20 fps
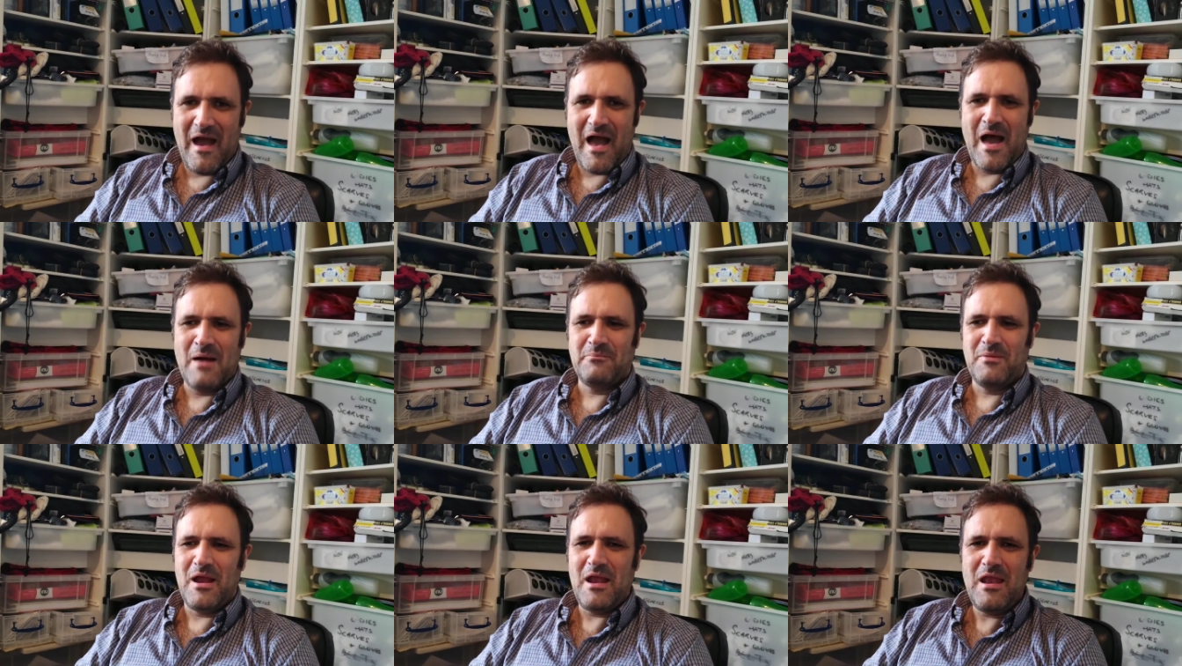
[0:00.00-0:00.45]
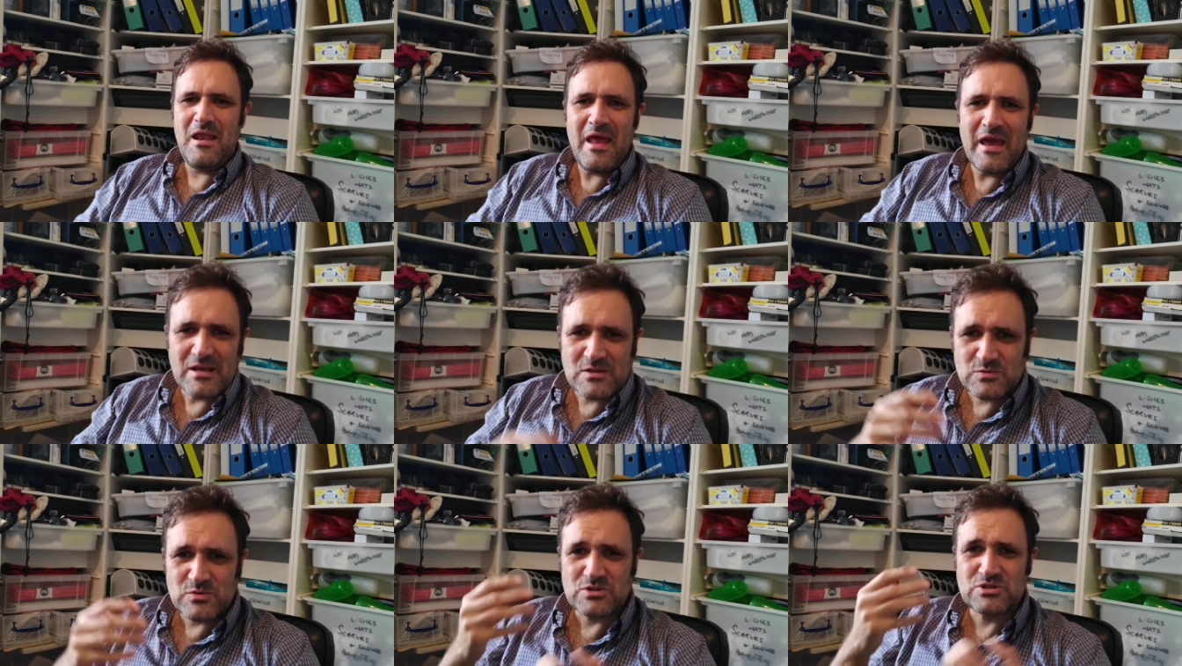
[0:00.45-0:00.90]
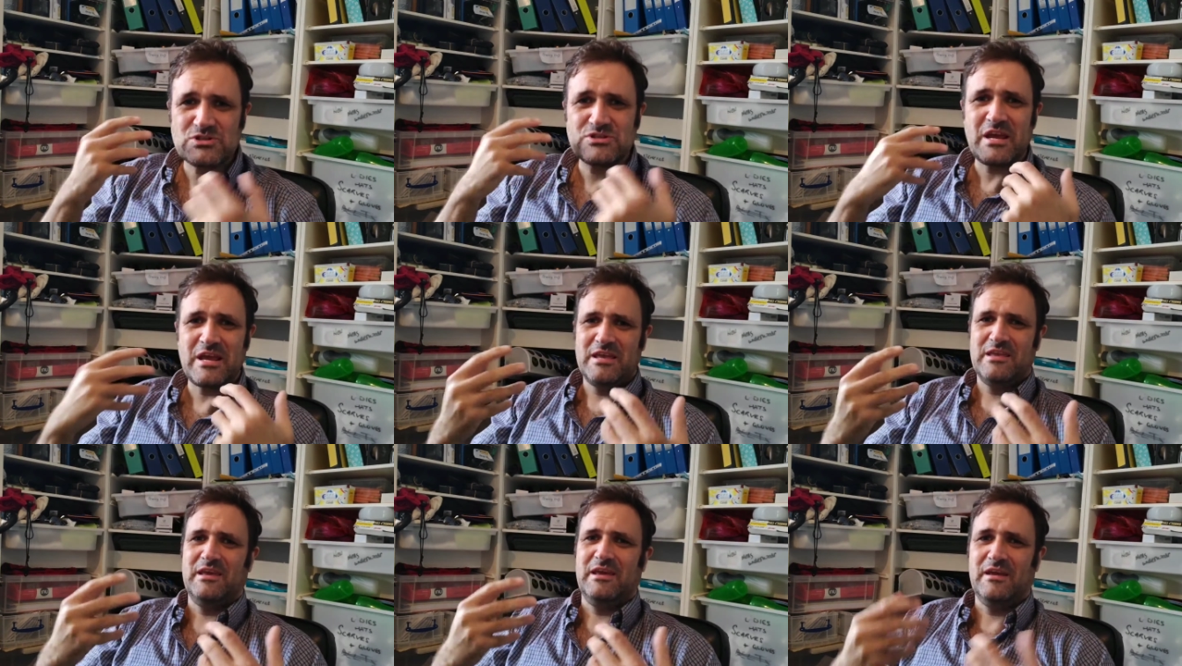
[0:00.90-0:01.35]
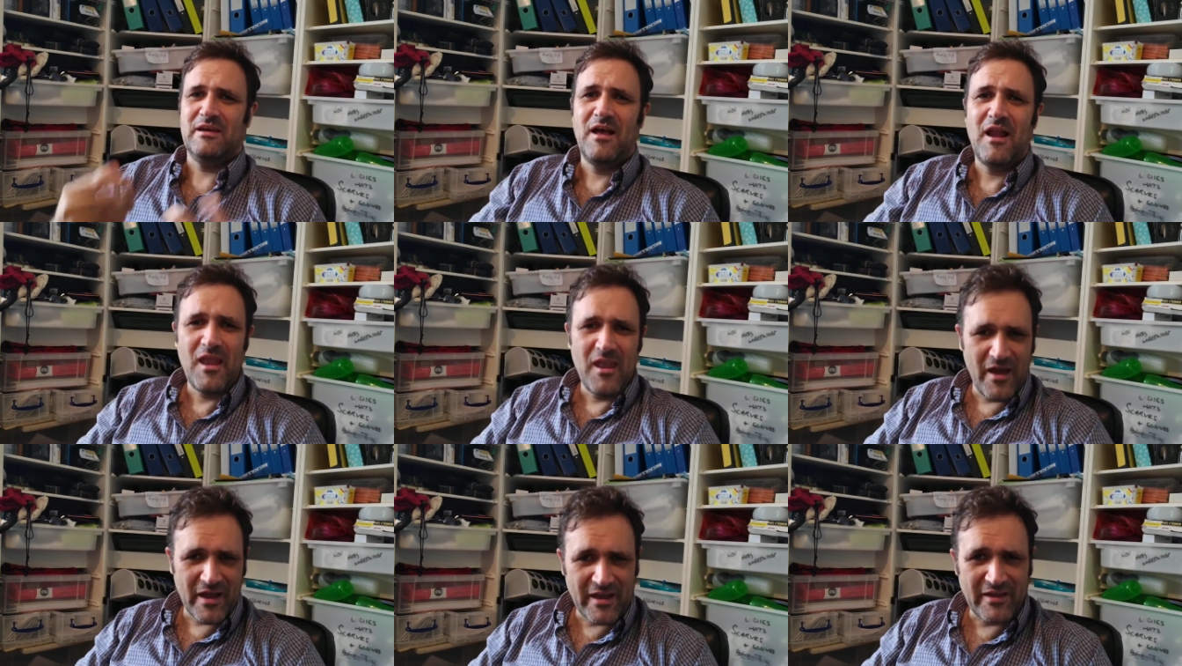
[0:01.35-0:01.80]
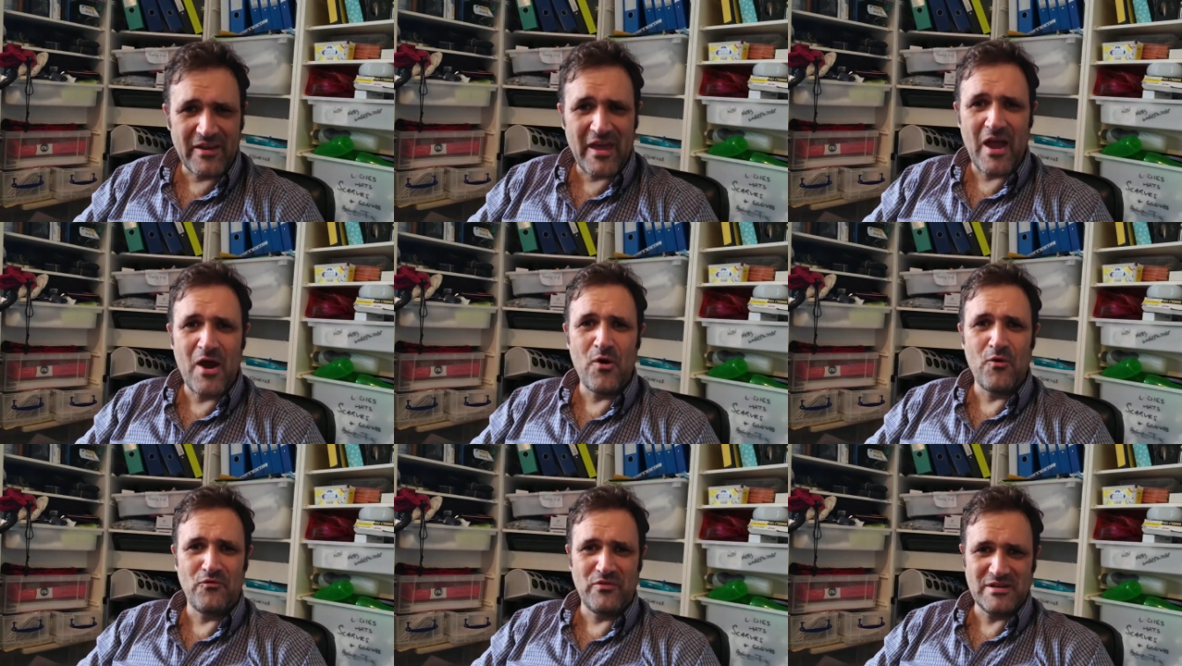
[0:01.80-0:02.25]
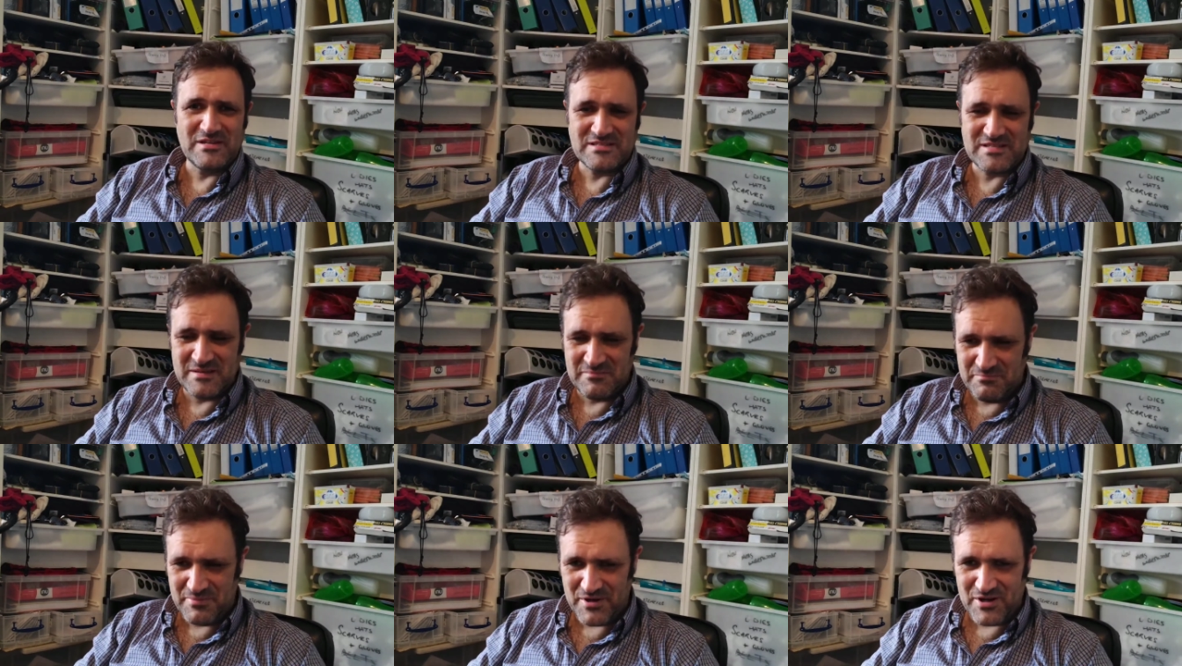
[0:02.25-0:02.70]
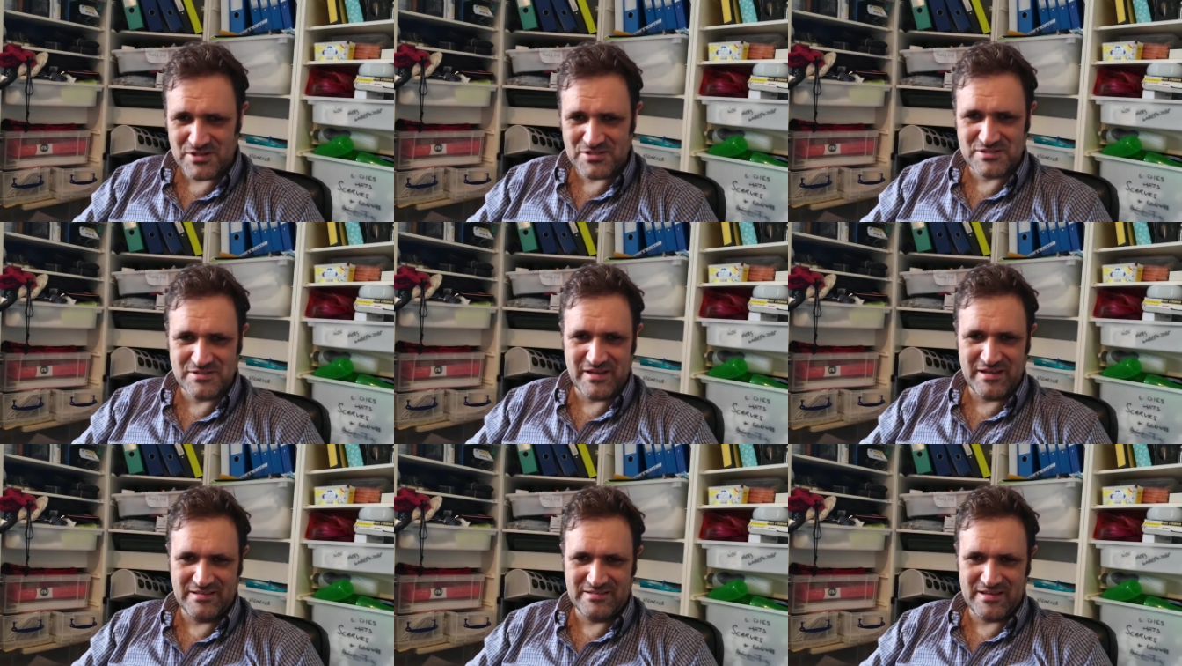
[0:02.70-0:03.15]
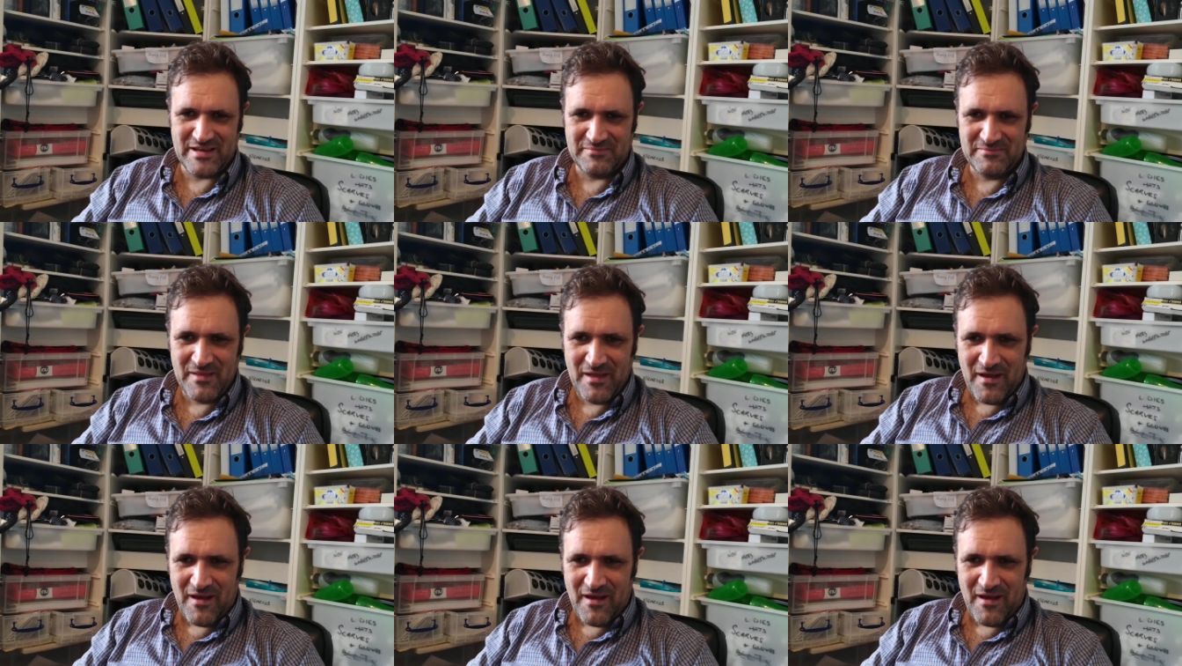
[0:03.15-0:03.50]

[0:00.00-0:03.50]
and my legs were shaking like an Elvis impersonator.